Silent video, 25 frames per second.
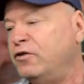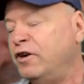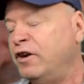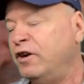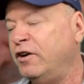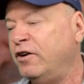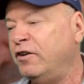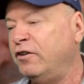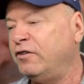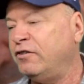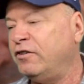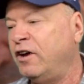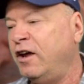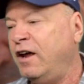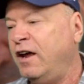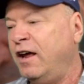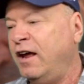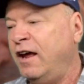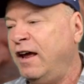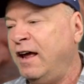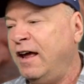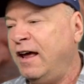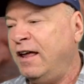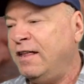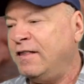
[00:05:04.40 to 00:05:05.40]
years.
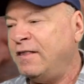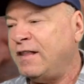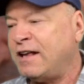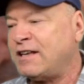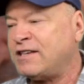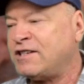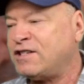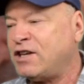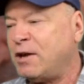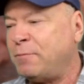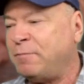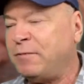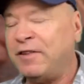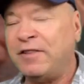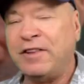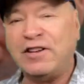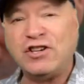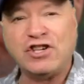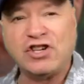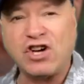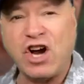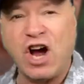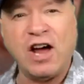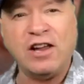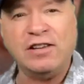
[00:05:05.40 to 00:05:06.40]
That's something that
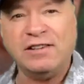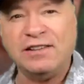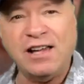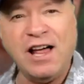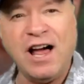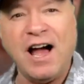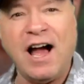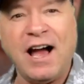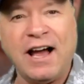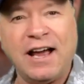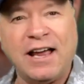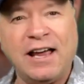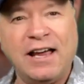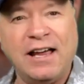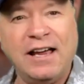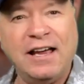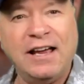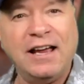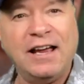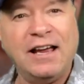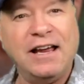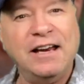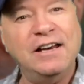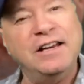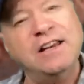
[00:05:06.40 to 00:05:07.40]
John Locke
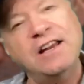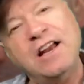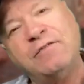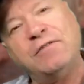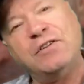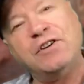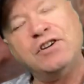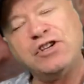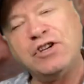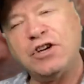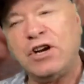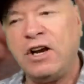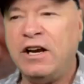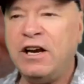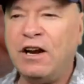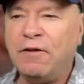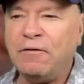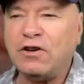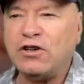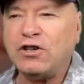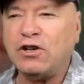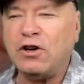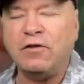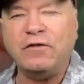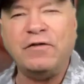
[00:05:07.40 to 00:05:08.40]
never showed. He never
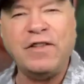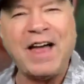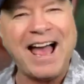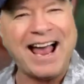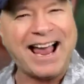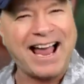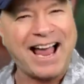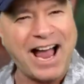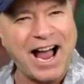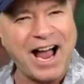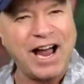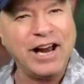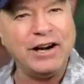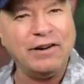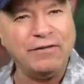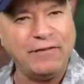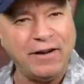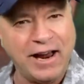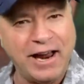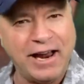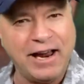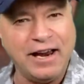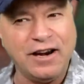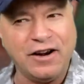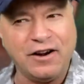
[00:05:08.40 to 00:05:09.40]
showed that kind of
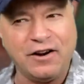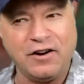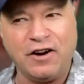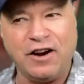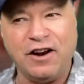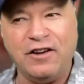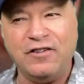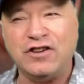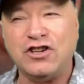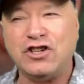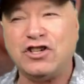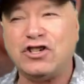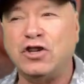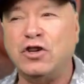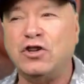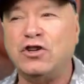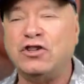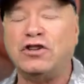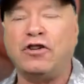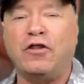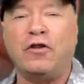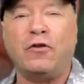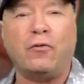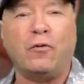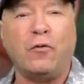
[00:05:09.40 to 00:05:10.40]
anger, and just shows
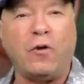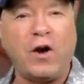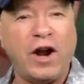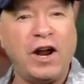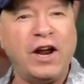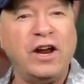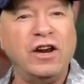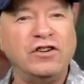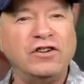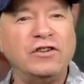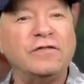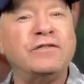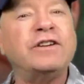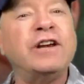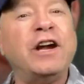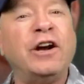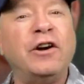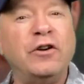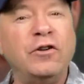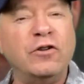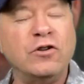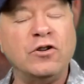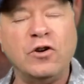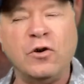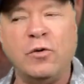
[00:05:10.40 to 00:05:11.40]
you the range of
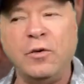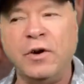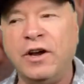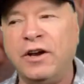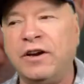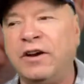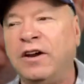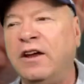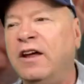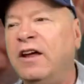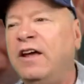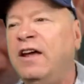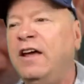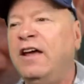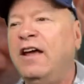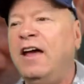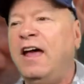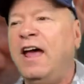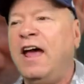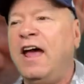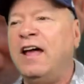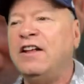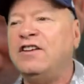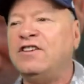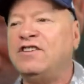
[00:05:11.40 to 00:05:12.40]
Terry O'Quinn
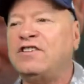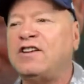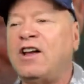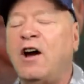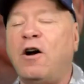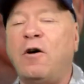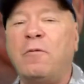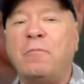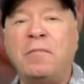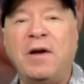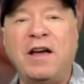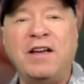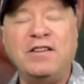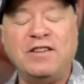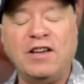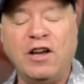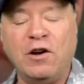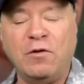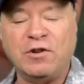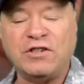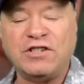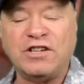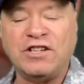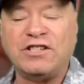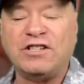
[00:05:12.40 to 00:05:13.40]
and just how amazing he
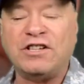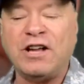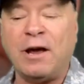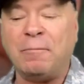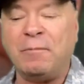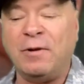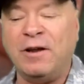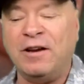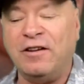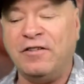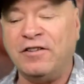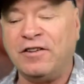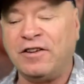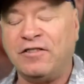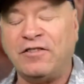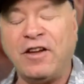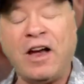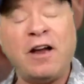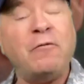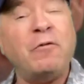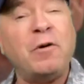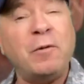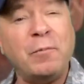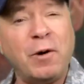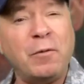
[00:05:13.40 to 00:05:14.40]
was to step into. Because I
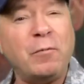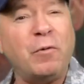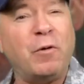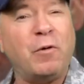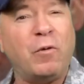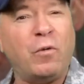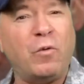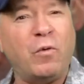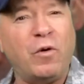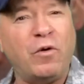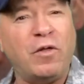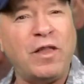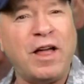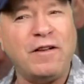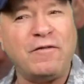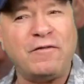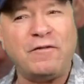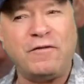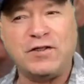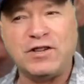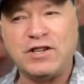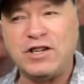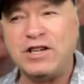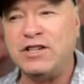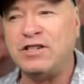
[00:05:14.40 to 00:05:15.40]
remember when
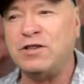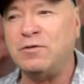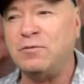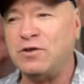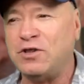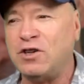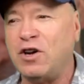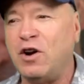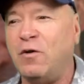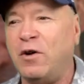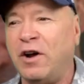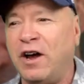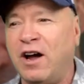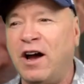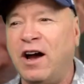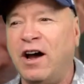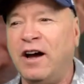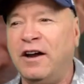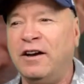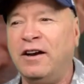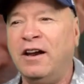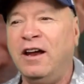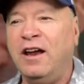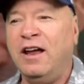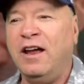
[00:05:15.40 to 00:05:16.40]
that season was going
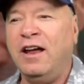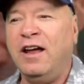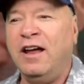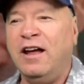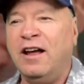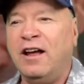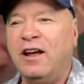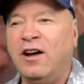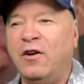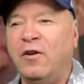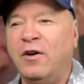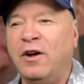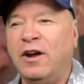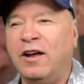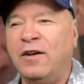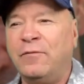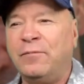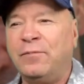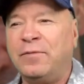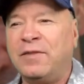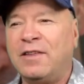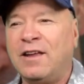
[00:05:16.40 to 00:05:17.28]
on, going,